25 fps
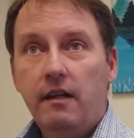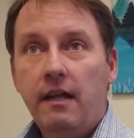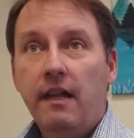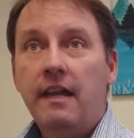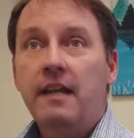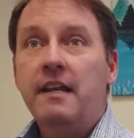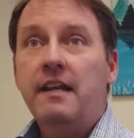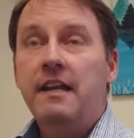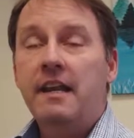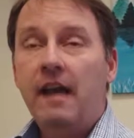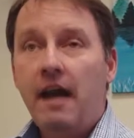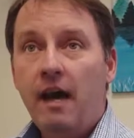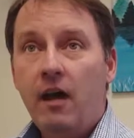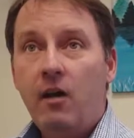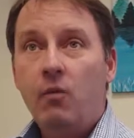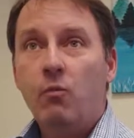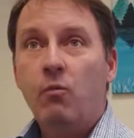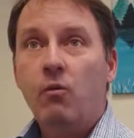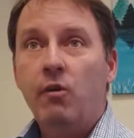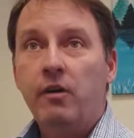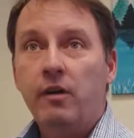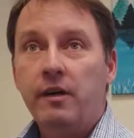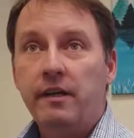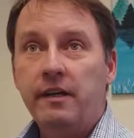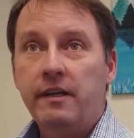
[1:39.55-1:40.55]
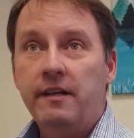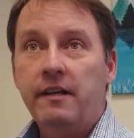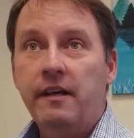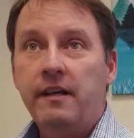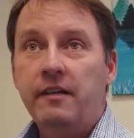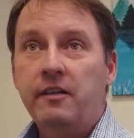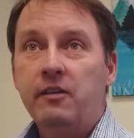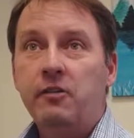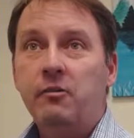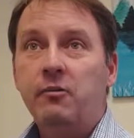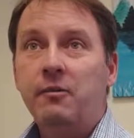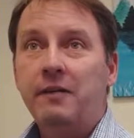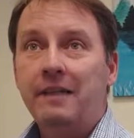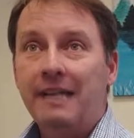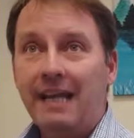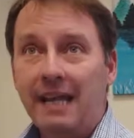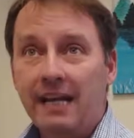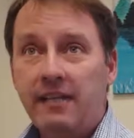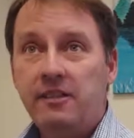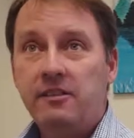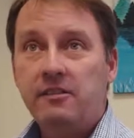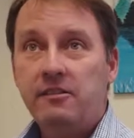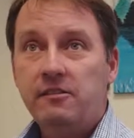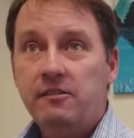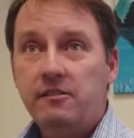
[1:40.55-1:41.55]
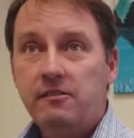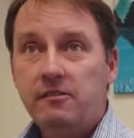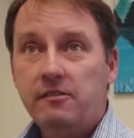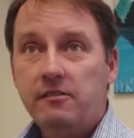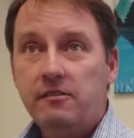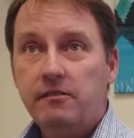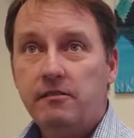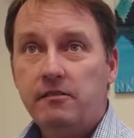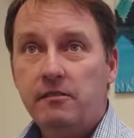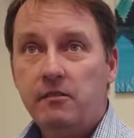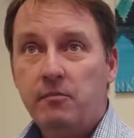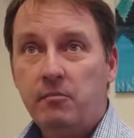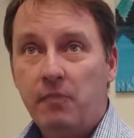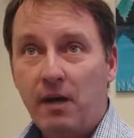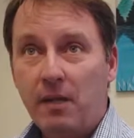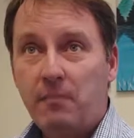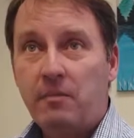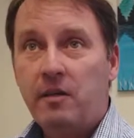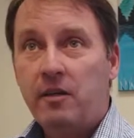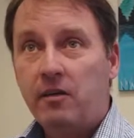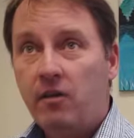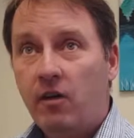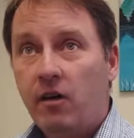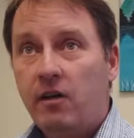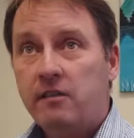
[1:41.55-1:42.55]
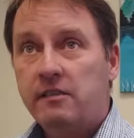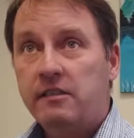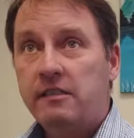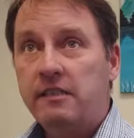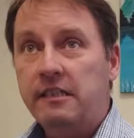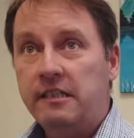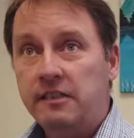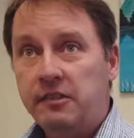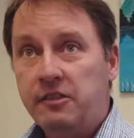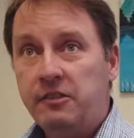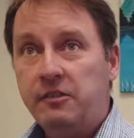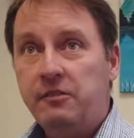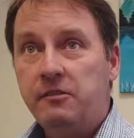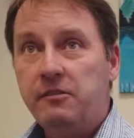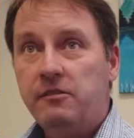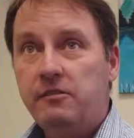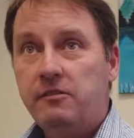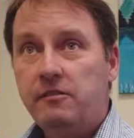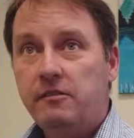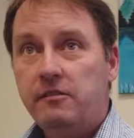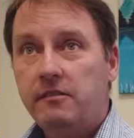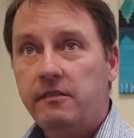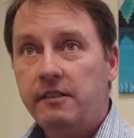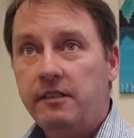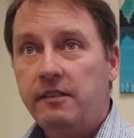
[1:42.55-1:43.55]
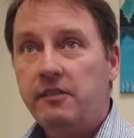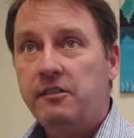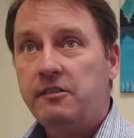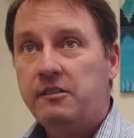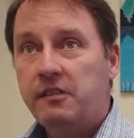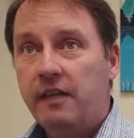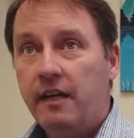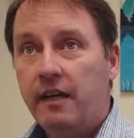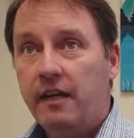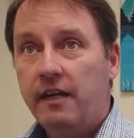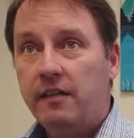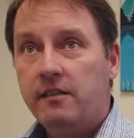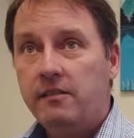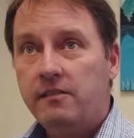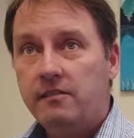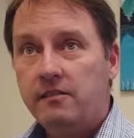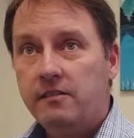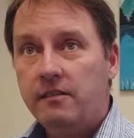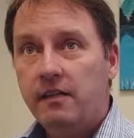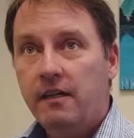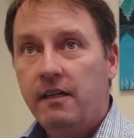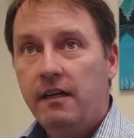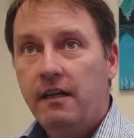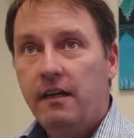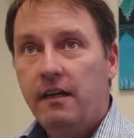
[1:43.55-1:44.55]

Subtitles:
and not worry that your reagents might be causing issues in your science,